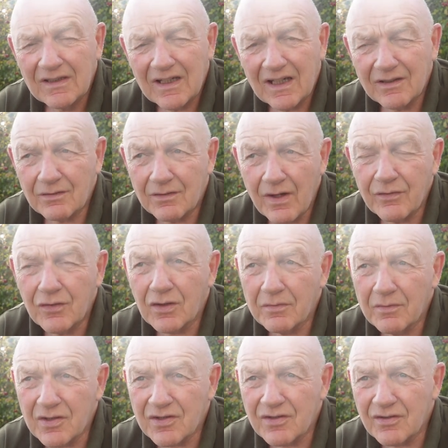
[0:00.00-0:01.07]
And the revenue
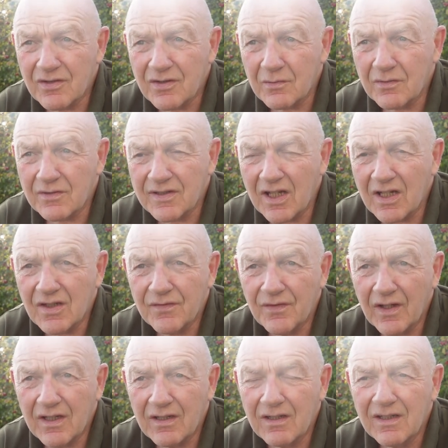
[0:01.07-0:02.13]
commissioners were
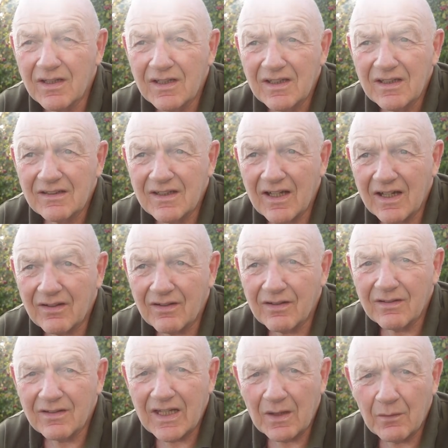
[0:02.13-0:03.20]
satisfied that
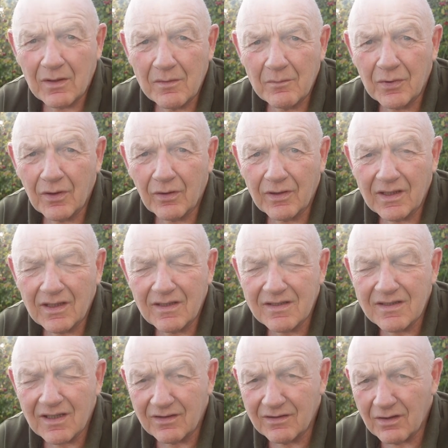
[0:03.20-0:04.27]
they were
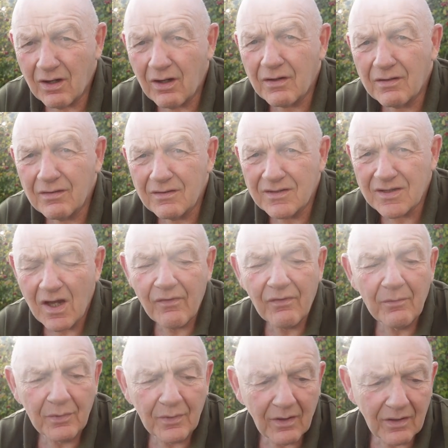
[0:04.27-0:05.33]
employees and not self
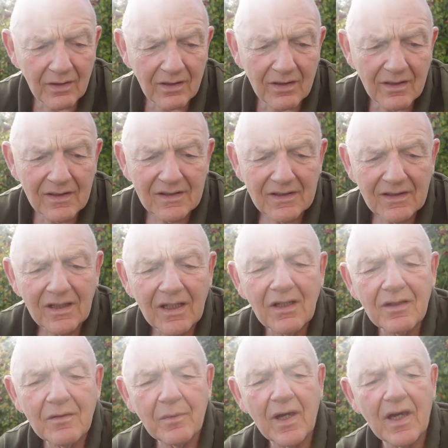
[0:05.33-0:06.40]
employed
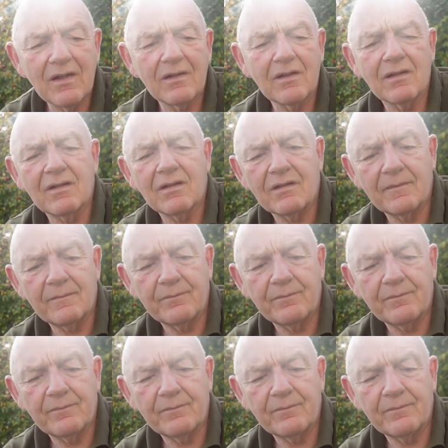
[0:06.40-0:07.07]
independent